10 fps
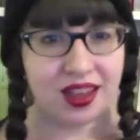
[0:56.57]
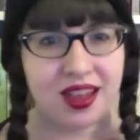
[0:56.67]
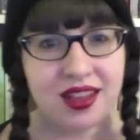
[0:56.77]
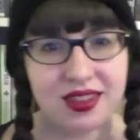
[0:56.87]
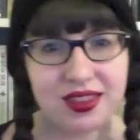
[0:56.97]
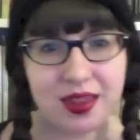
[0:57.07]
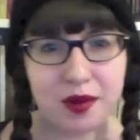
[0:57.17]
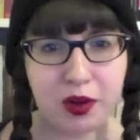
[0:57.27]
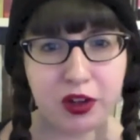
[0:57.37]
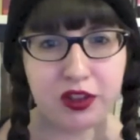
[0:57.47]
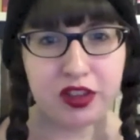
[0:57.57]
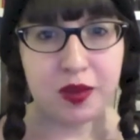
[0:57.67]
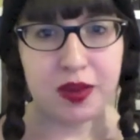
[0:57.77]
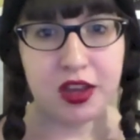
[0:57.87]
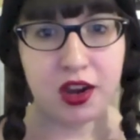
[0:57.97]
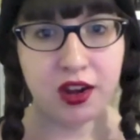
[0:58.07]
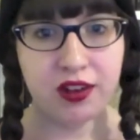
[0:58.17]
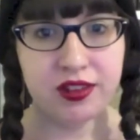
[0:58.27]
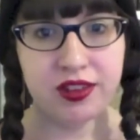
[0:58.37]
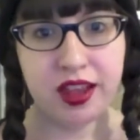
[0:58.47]
December TBR
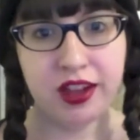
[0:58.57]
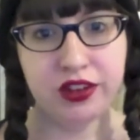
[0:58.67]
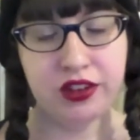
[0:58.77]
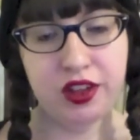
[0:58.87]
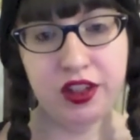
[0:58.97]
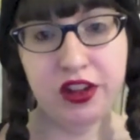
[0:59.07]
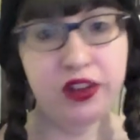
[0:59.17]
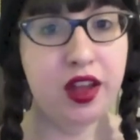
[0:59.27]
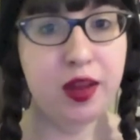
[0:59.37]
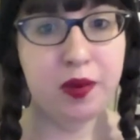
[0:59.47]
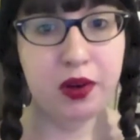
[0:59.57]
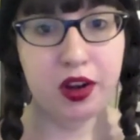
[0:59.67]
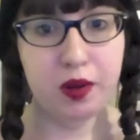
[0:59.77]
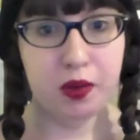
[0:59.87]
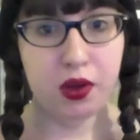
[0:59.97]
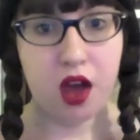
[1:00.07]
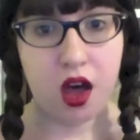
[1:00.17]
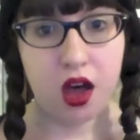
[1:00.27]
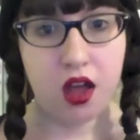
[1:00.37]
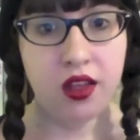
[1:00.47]
slash another library book
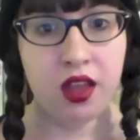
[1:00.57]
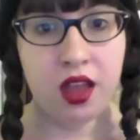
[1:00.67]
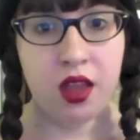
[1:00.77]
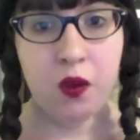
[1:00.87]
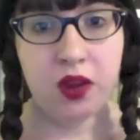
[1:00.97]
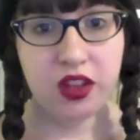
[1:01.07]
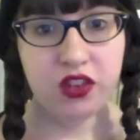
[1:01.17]
haul, which